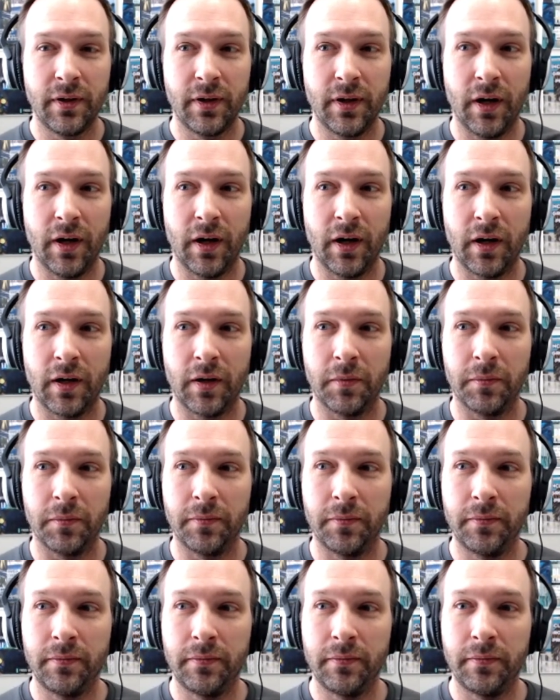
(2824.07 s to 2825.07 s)
Um,
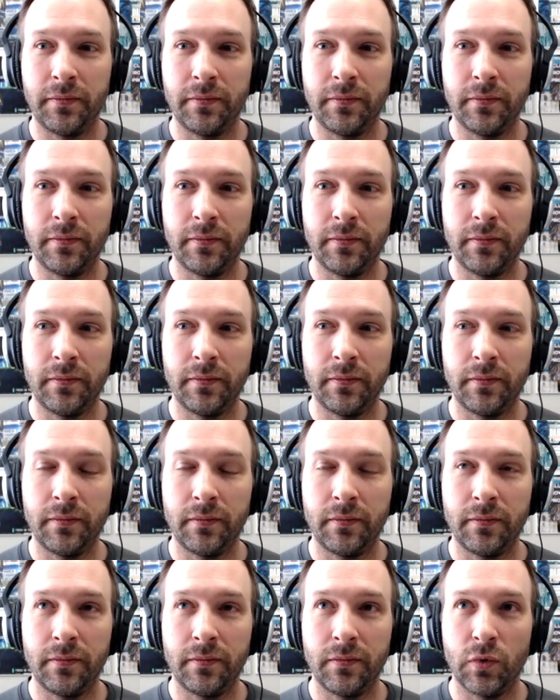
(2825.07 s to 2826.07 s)

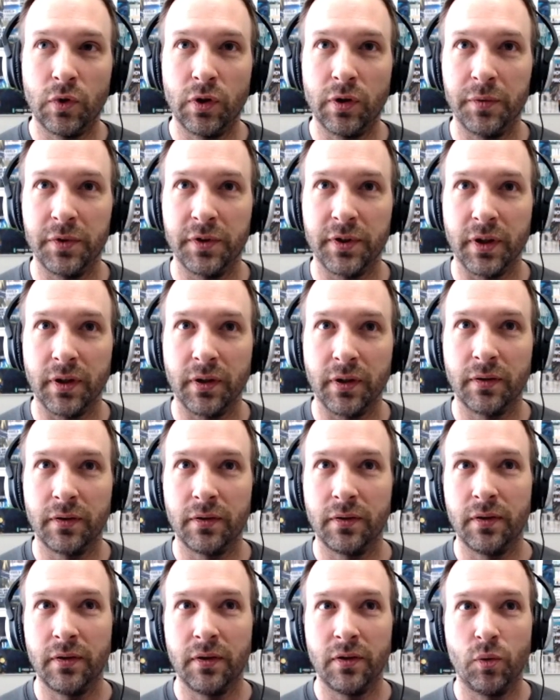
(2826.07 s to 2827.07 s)
let me see.
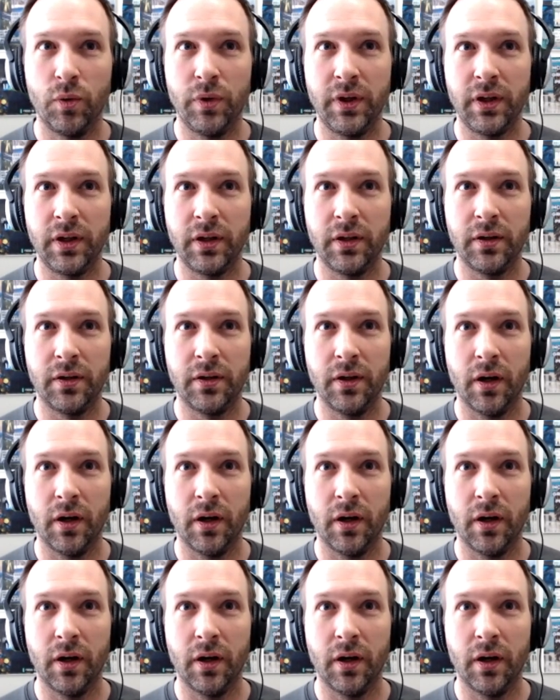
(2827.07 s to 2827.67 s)
We need.